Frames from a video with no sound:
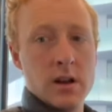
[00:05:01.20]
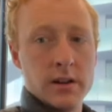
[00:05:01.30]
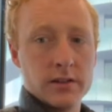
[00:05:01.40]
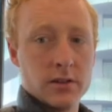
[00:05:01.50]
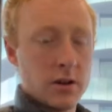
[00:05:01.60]

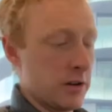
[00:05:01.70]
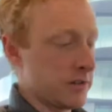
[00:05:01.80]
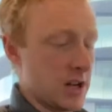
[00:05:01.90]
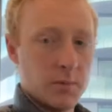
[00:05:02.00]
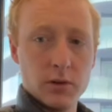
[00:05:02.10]
So notice
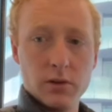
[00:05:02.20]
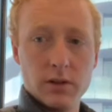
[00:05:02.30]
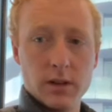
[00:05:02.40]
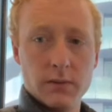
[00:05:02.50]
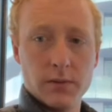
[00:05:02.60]
I'm
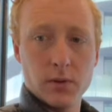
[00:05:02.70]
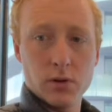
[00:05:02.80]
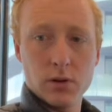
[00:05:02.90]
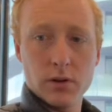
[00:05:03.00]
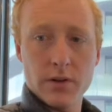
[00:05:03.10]
looking
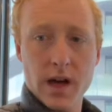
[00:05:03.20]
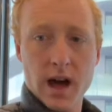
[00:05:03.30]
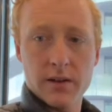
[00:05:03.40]
for that